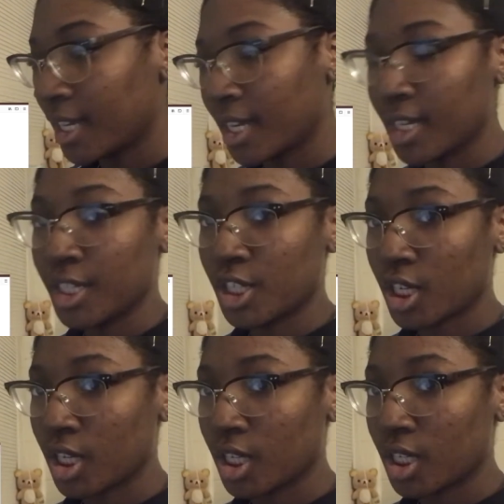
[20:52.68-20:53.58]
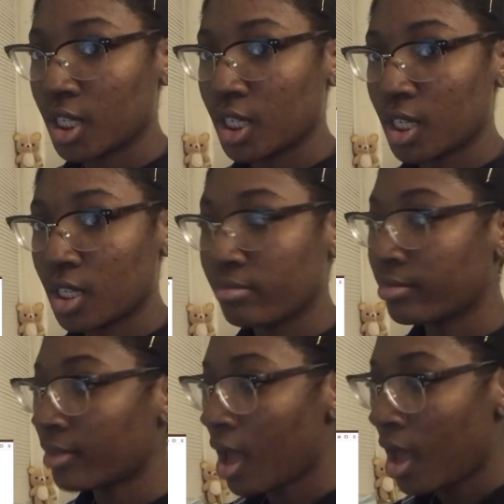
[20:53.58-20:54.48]
Tangent,
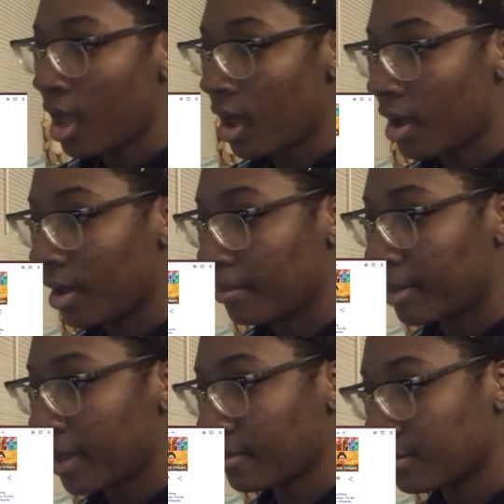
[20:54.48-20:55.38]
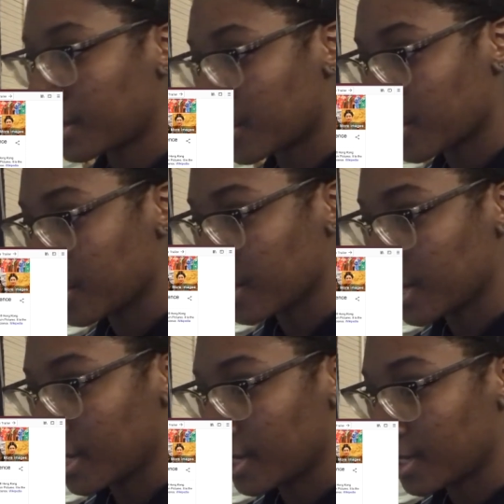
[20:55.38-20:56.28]
um, Penguin Pictures,
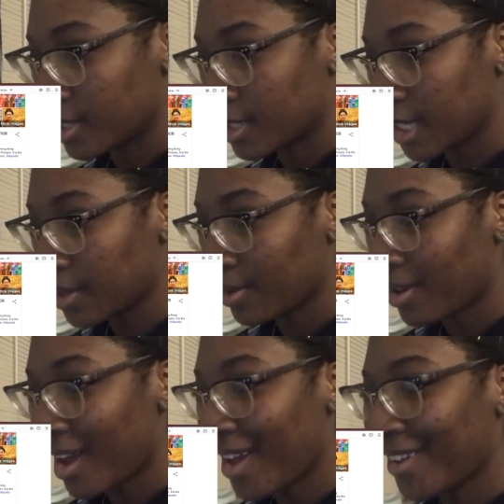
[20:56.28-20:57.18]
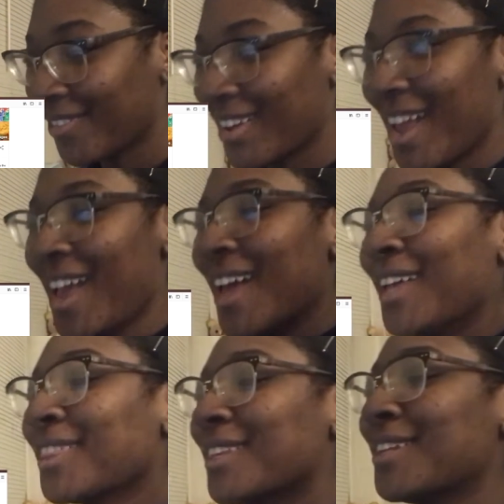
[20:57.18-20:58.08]
and it's a sequel of
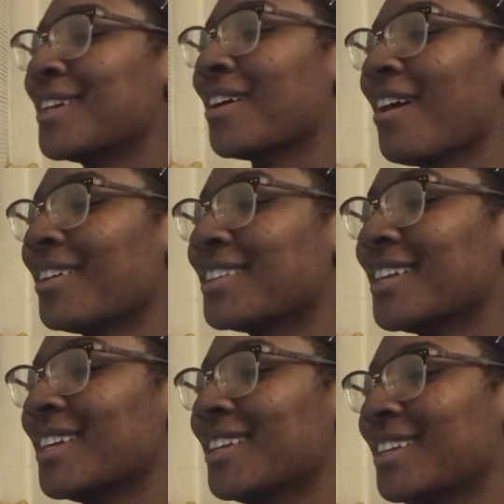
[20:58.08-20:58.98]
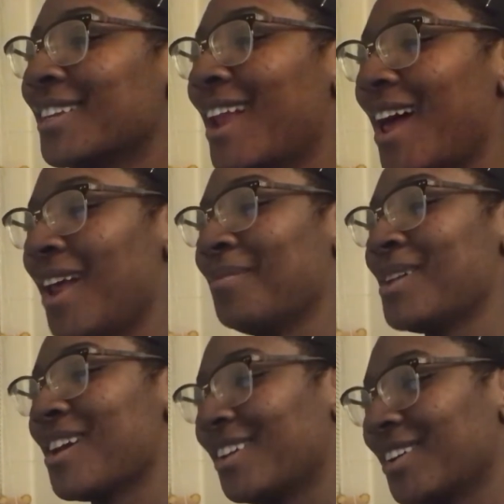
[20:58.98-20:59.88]
the two thousand nine
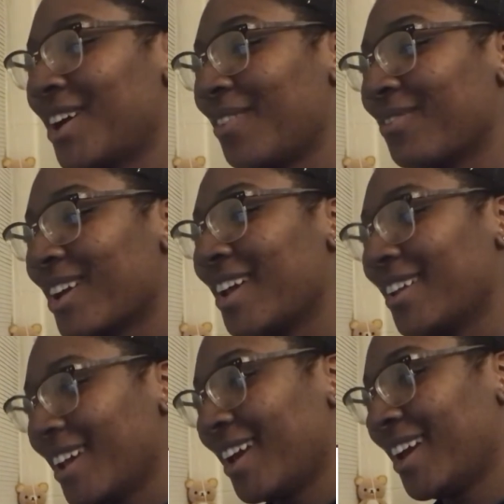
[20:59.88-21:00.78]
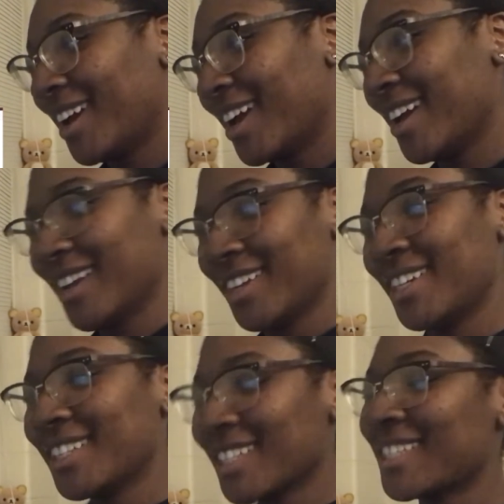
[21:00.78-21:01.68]
Beyond the Realm of
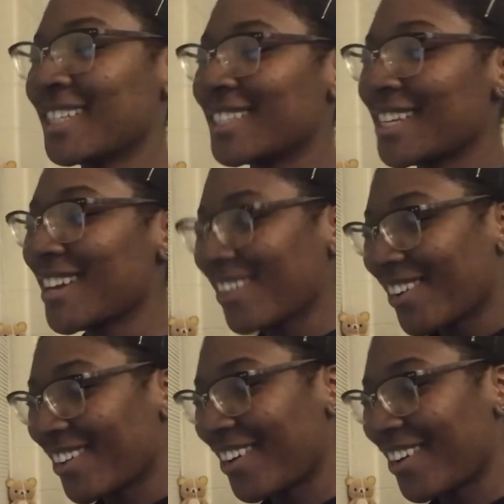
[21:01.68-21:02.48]
Conscience. It's a sequel.